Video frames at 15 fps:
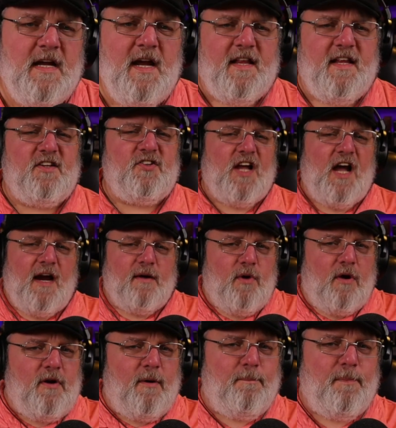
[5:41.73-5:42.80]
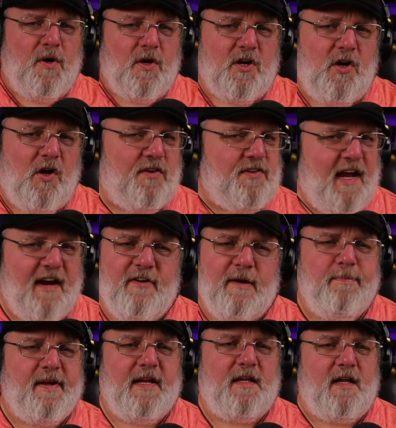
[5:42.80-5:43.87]
This guy wrote a book called
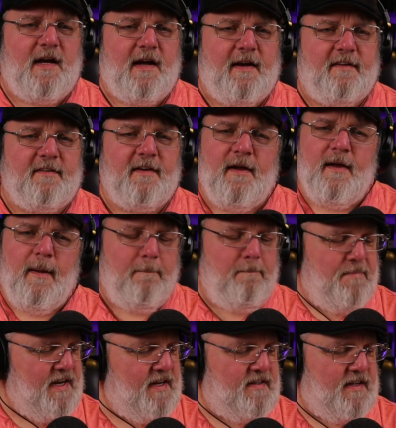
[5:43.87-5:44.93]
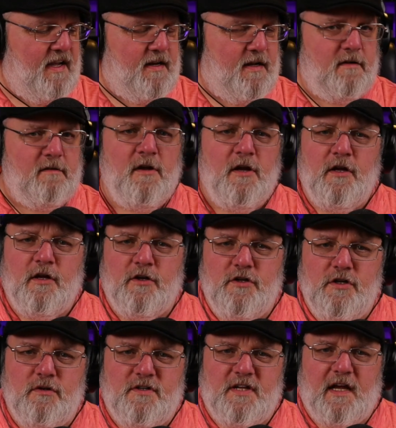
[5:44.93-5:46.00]
Everybody Lies, Big Data,
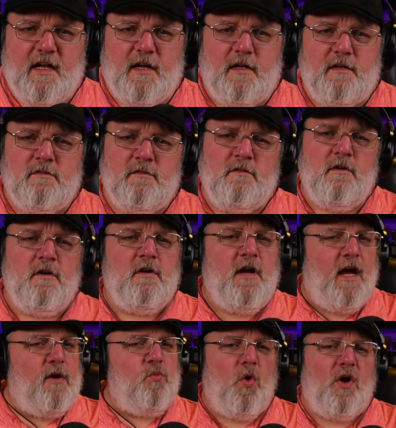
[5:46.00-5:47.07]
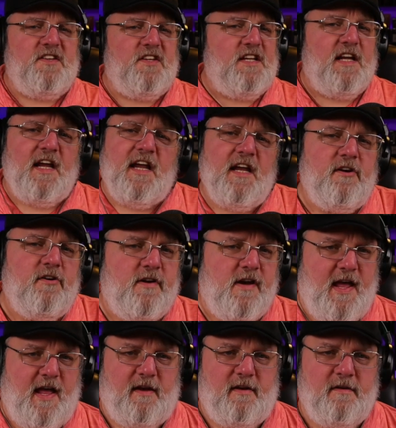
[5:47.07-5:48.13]
New Data, and What the
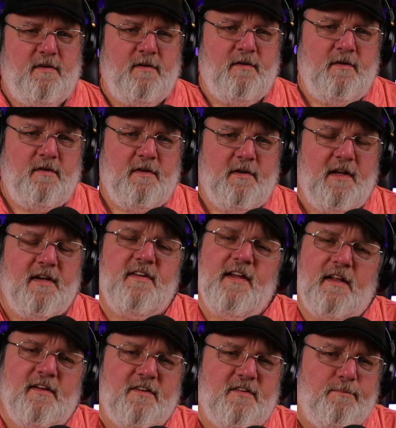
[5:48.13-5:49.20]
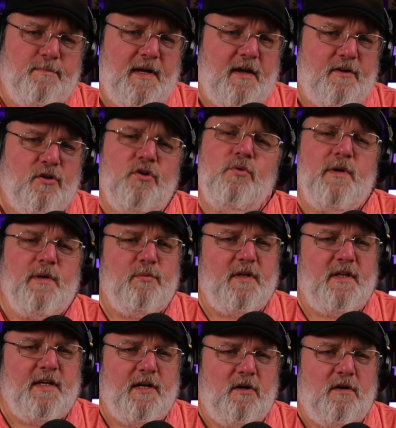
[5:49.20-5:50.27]
Internet Can Tell Us About Who We
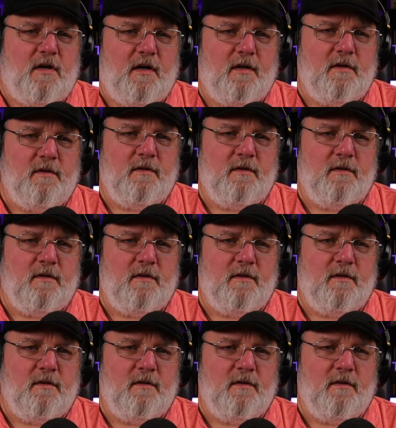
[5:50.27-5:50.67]
Really Are.